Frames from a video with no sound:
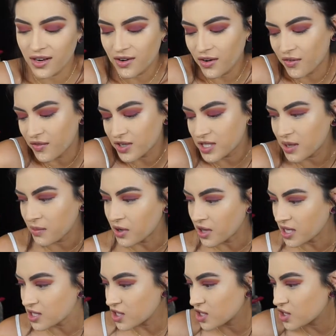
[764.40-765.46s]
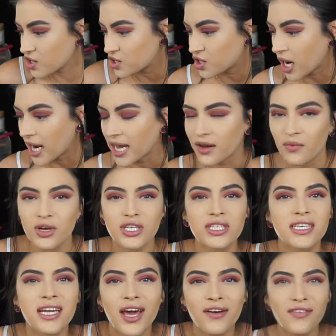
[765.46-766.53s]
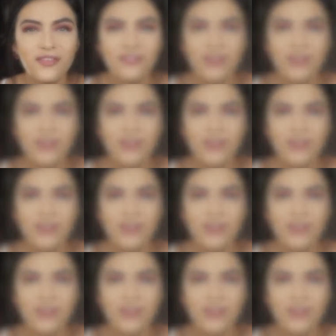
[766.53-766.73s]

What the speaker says: don't know, for summer, let's just try it. We're just gonna have